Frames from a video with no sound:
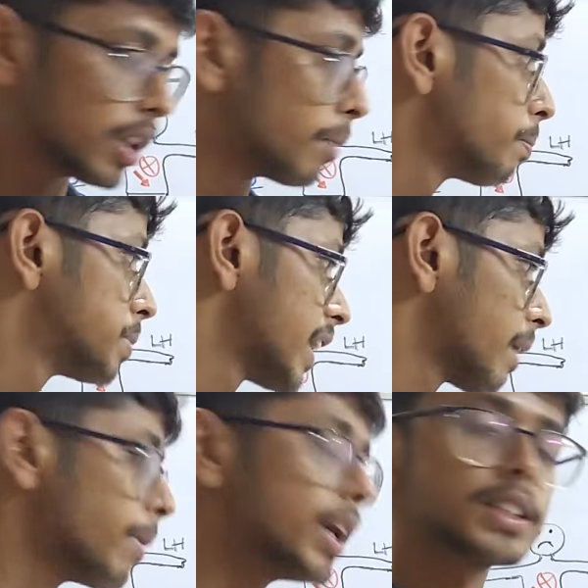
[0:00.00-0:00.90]
the
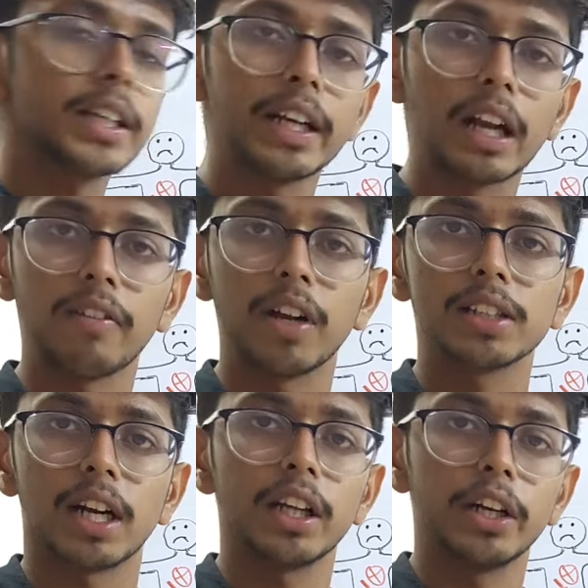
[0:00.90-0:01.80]
segments, intervals,
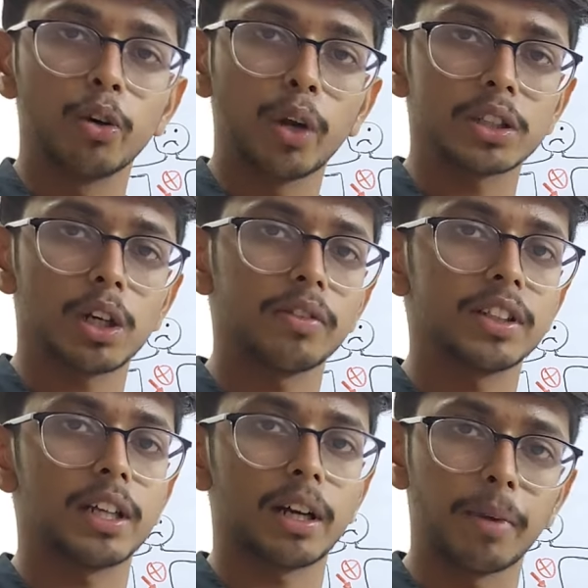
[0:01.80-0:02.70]
and the duration of the
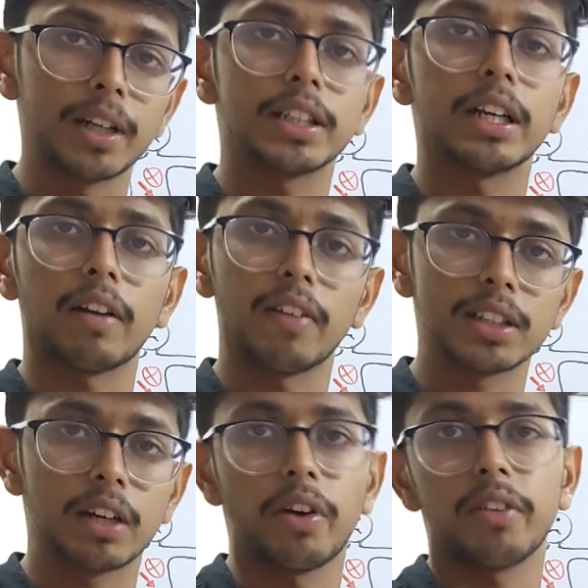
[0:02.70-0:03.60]
segments, intervals,
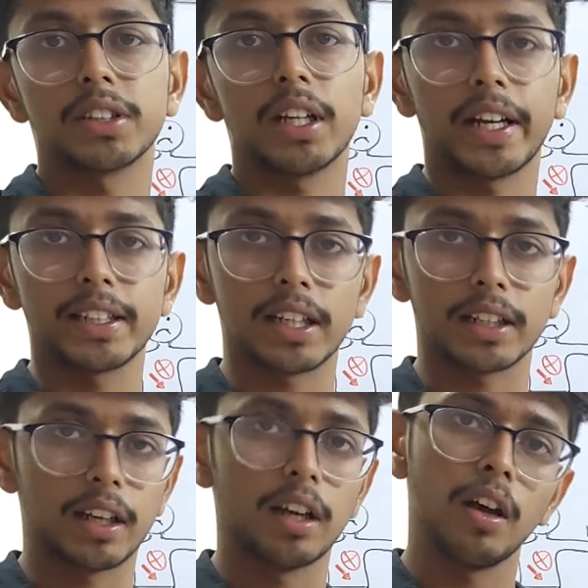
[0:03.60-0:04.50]
and waves in the next
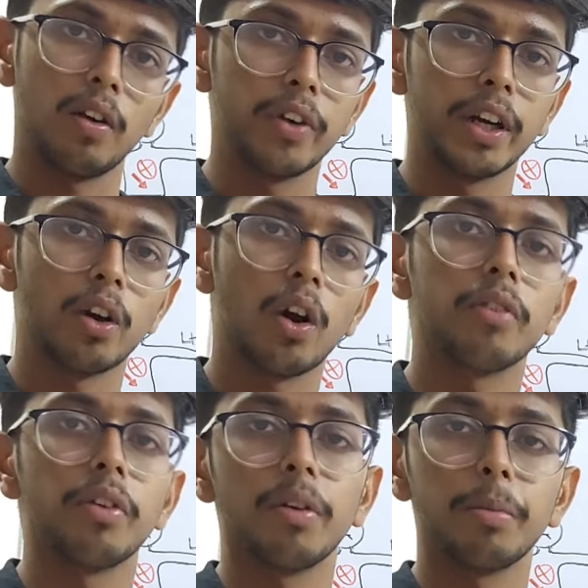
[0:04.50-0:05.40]
video, and
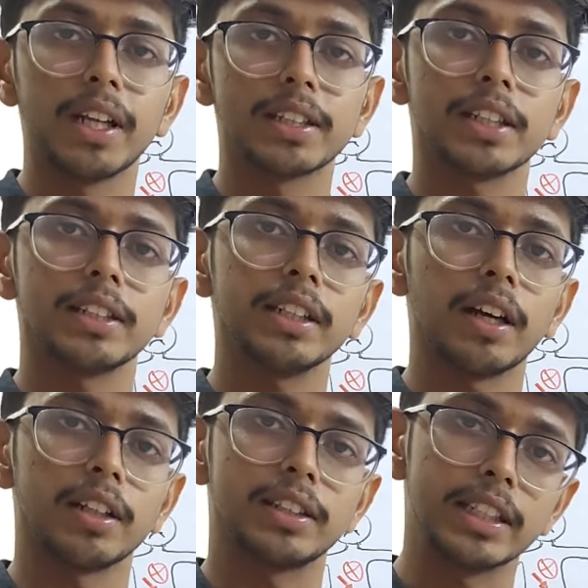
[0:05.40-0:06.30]
we will be discussing
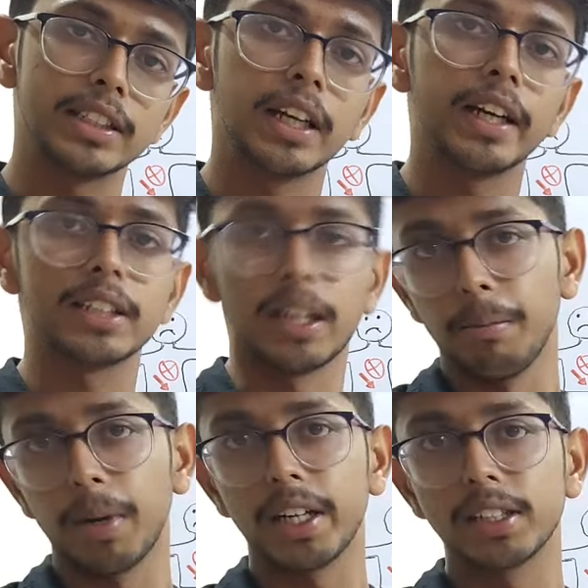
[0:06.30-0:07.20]
the chest leads, limb
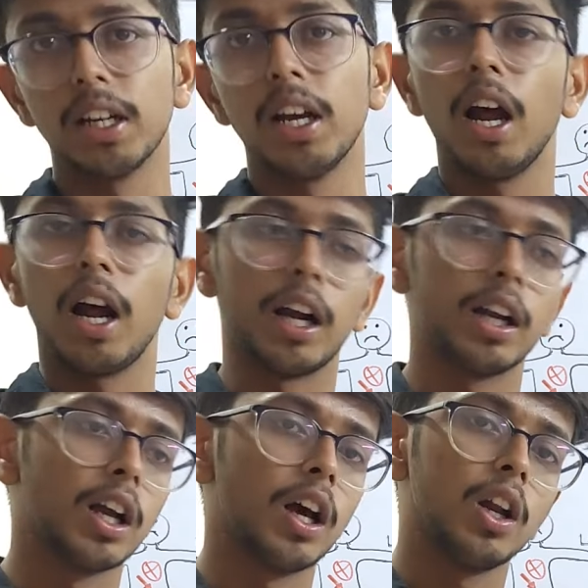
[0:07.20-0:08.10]
leads,
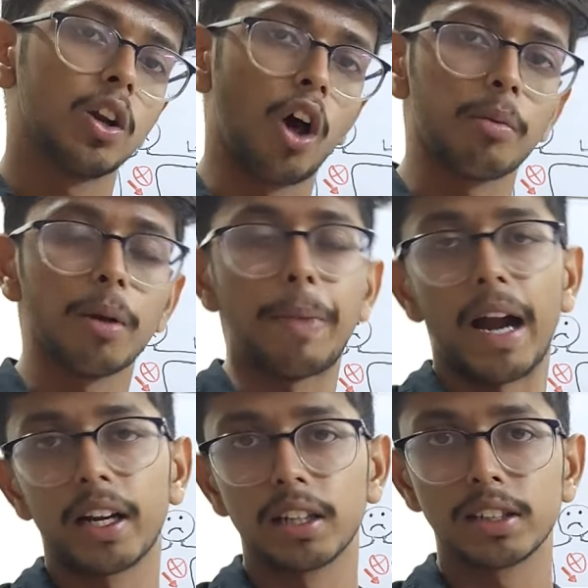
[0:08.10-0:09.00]
and normal
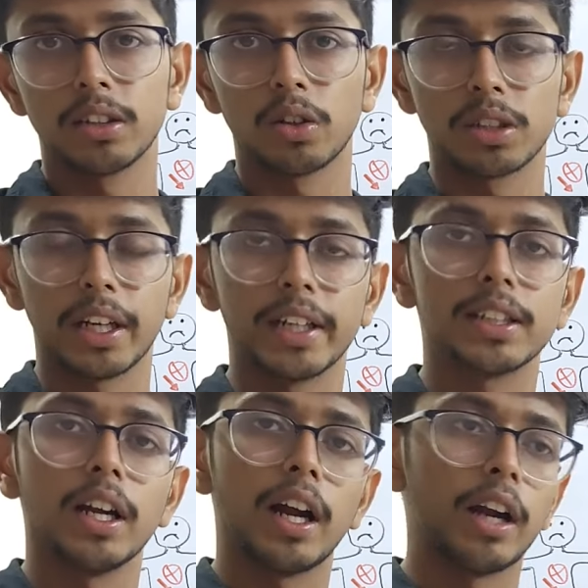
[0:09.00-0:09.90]
patterns in those leads,
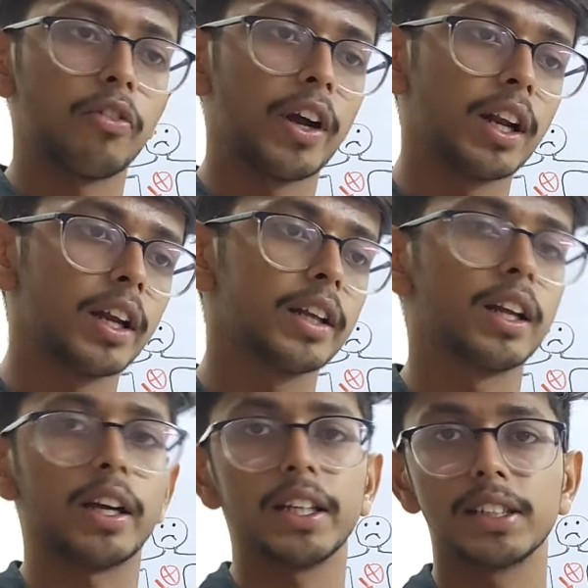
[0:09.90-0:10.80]
and finally
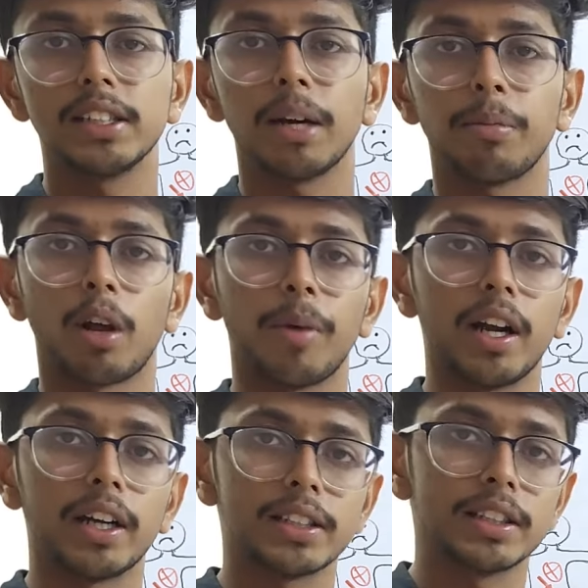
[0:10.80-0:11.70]
the ECG
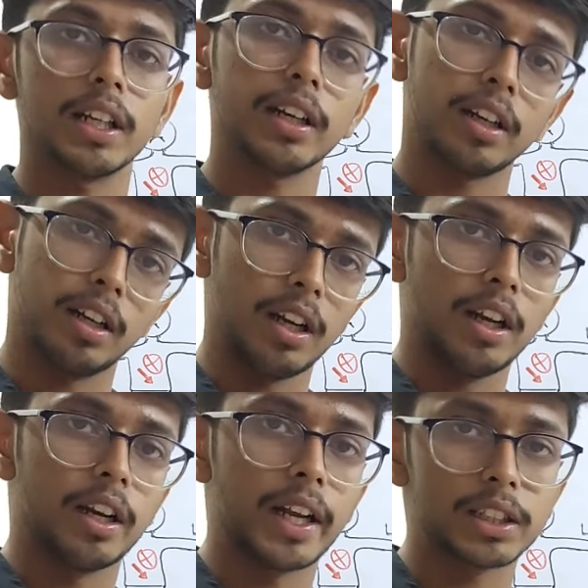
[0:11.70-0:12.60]
abnormalities in the
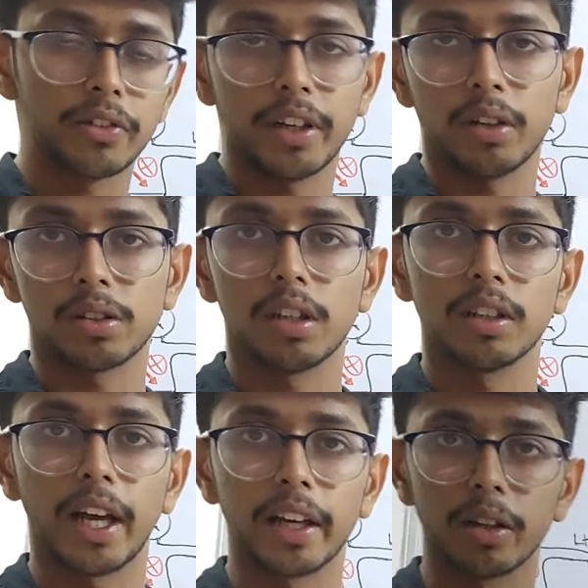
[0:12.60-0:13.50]
next videos.
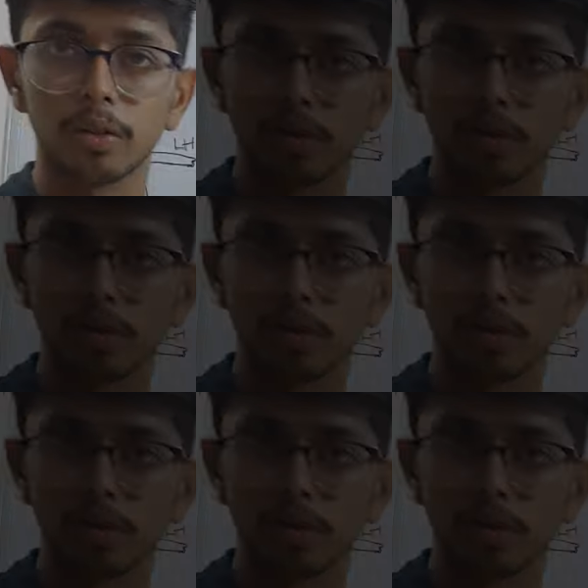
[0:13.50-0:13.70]
Thank you.